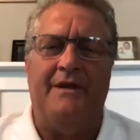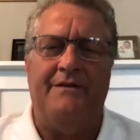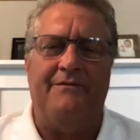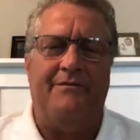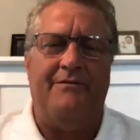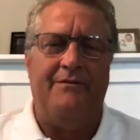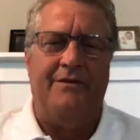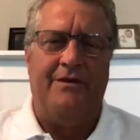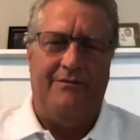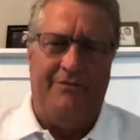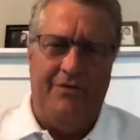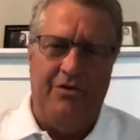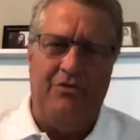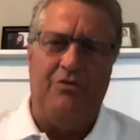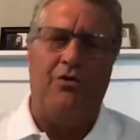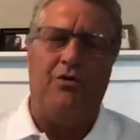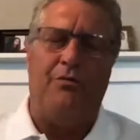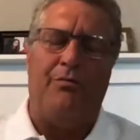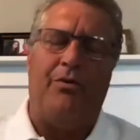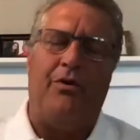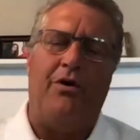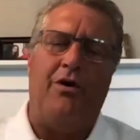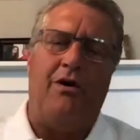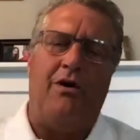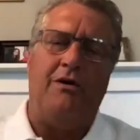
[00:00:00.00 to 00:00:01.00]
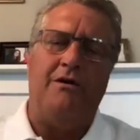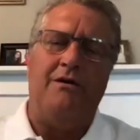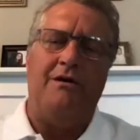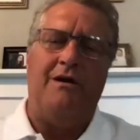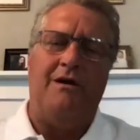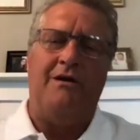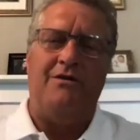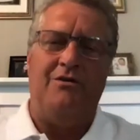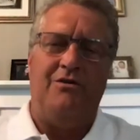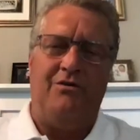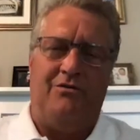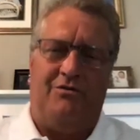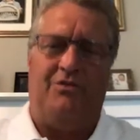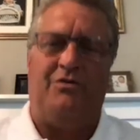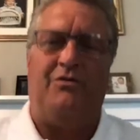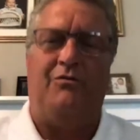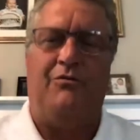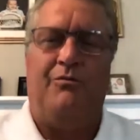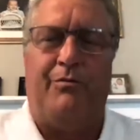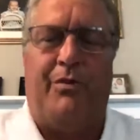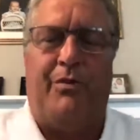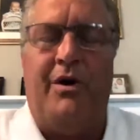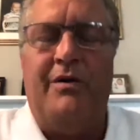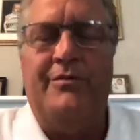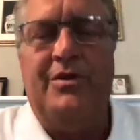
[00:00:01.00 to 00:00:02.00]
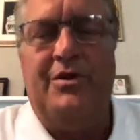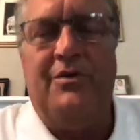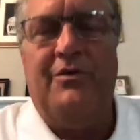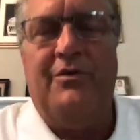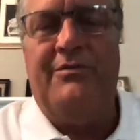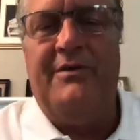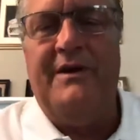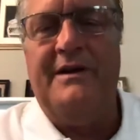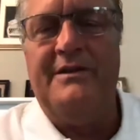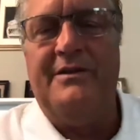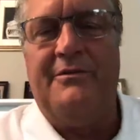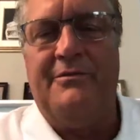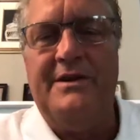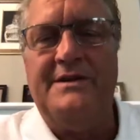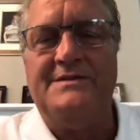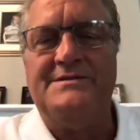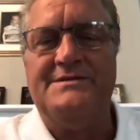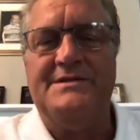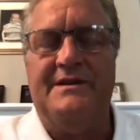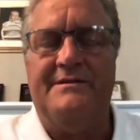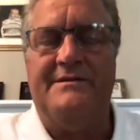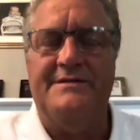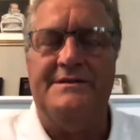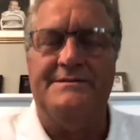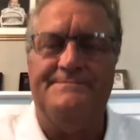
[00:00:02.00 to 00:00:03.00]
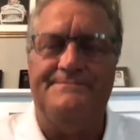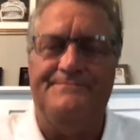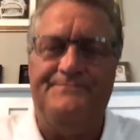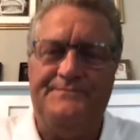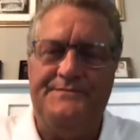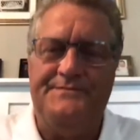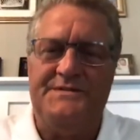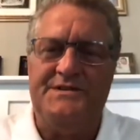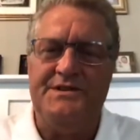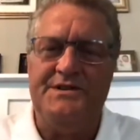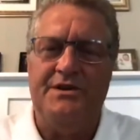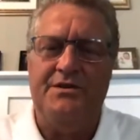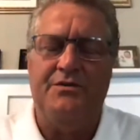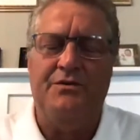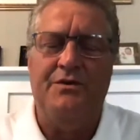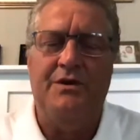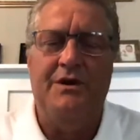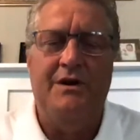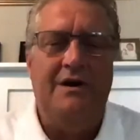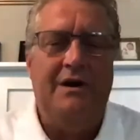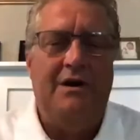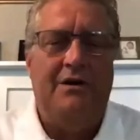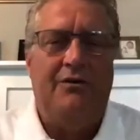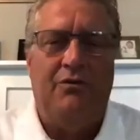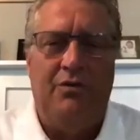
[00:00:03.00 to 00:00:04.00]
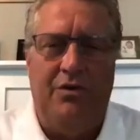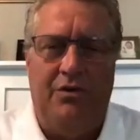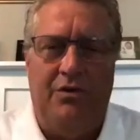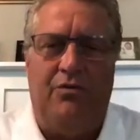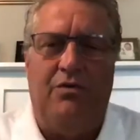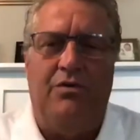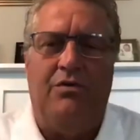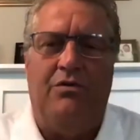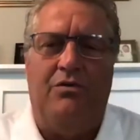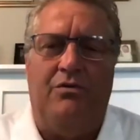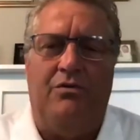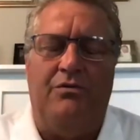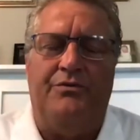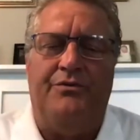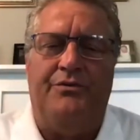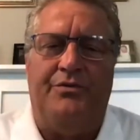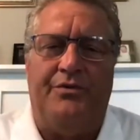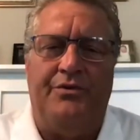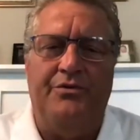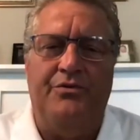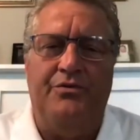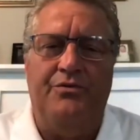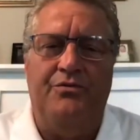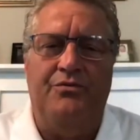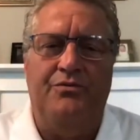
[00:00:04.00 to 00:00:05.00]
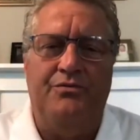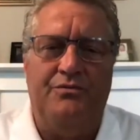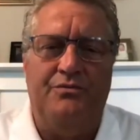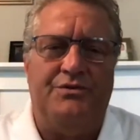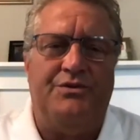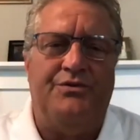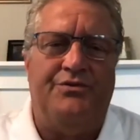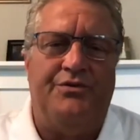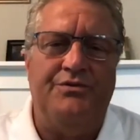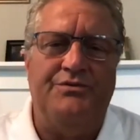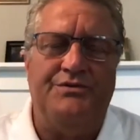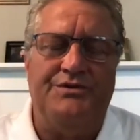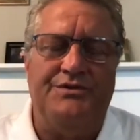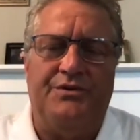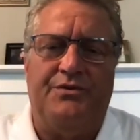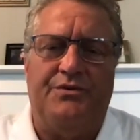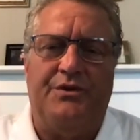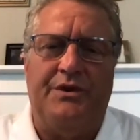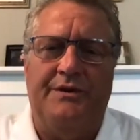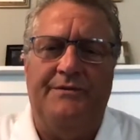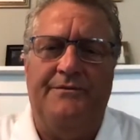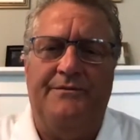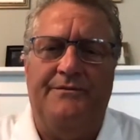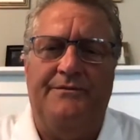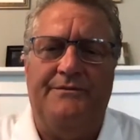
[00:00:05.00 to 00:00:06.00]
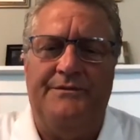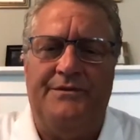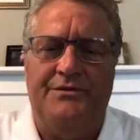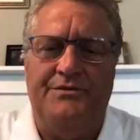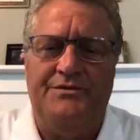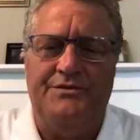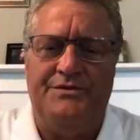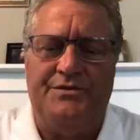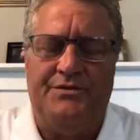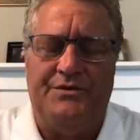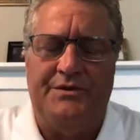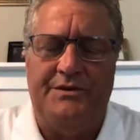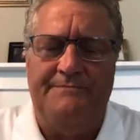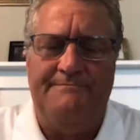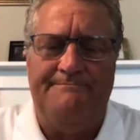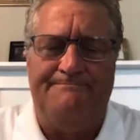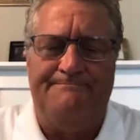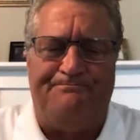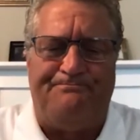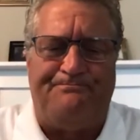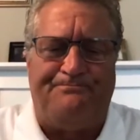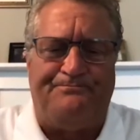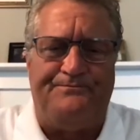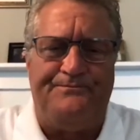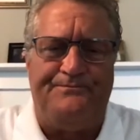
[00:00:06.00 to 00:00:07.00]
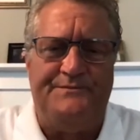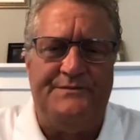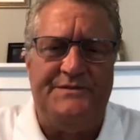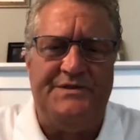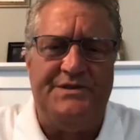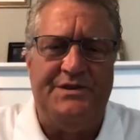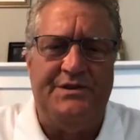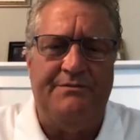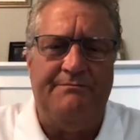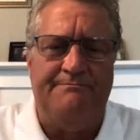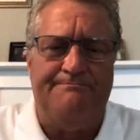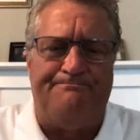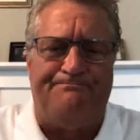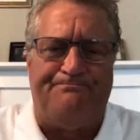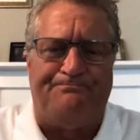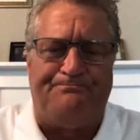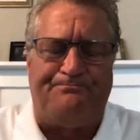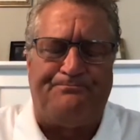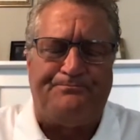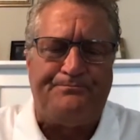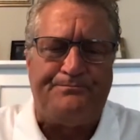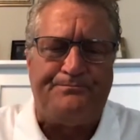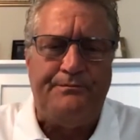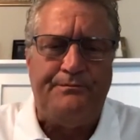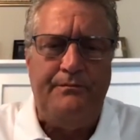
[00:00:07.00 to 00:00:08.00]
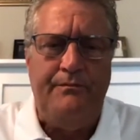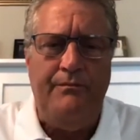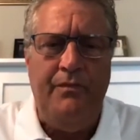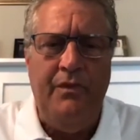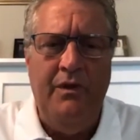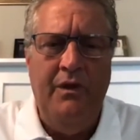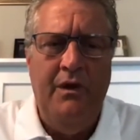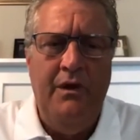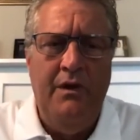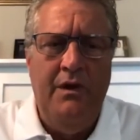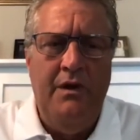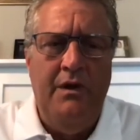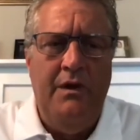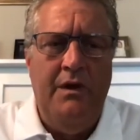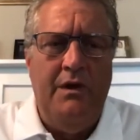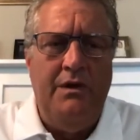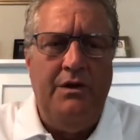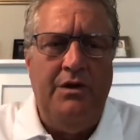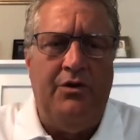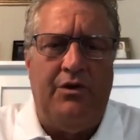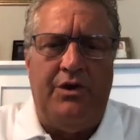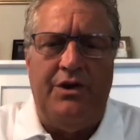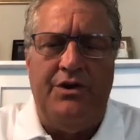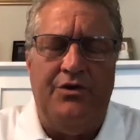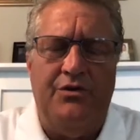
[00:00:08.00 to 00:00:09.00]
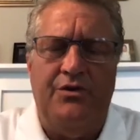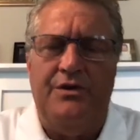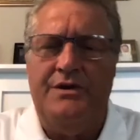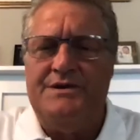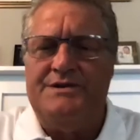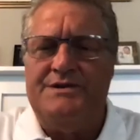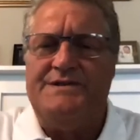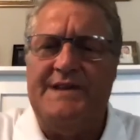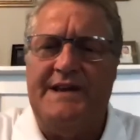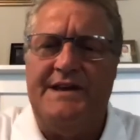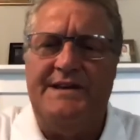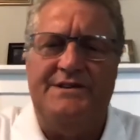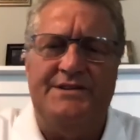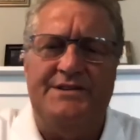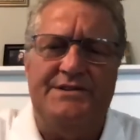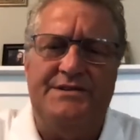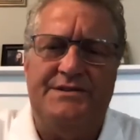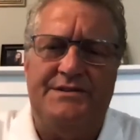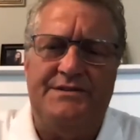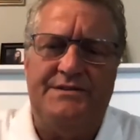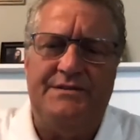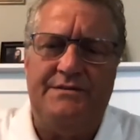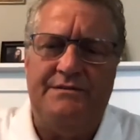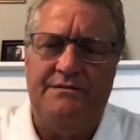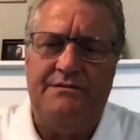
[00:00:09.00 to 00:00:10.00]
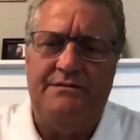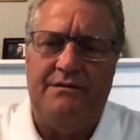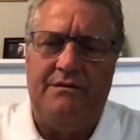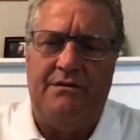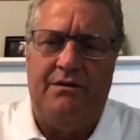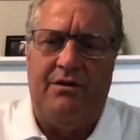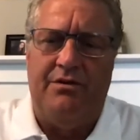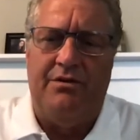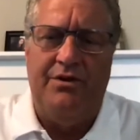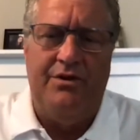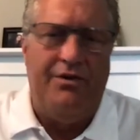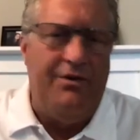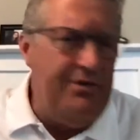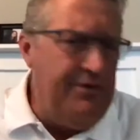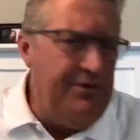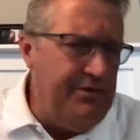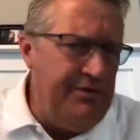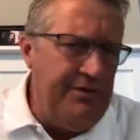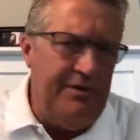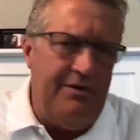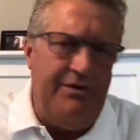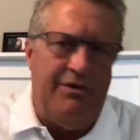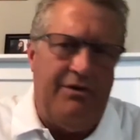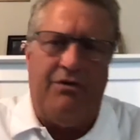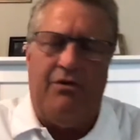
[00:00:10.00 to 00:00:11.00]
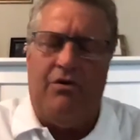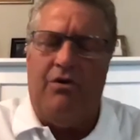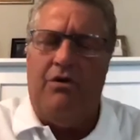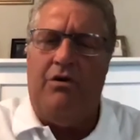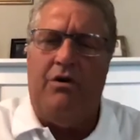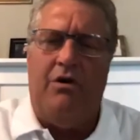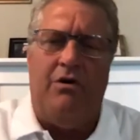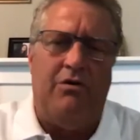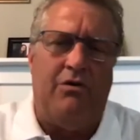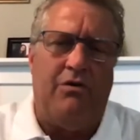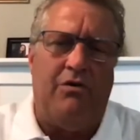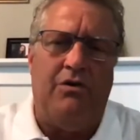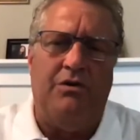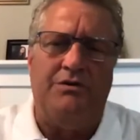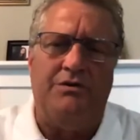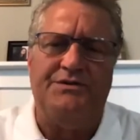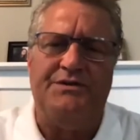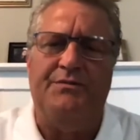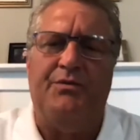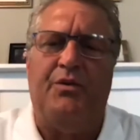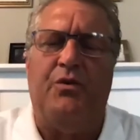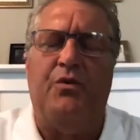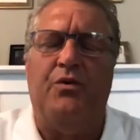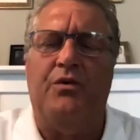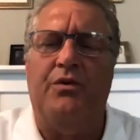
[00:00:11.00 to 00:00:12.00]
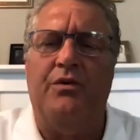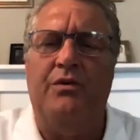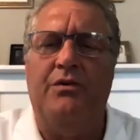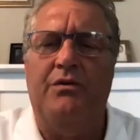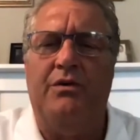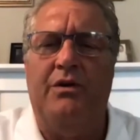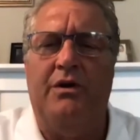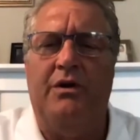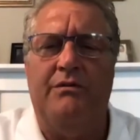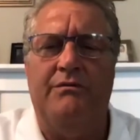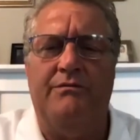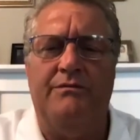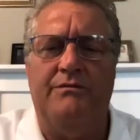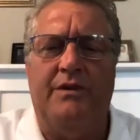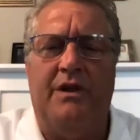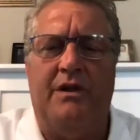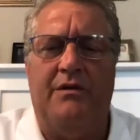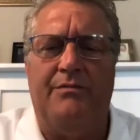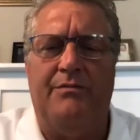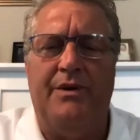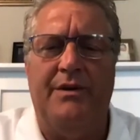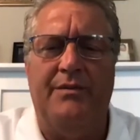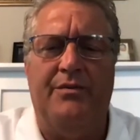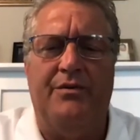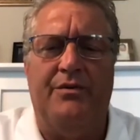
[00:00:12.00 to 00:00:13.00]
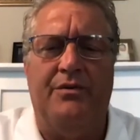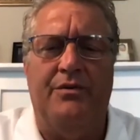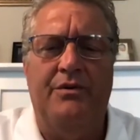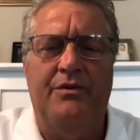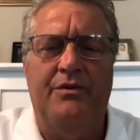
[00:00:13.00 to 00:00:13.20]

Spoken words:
If you go to prod, and you probably gonna find the rest of it. So real world, true story. So you can do it in stages, or you could do it all across the board. A lot of people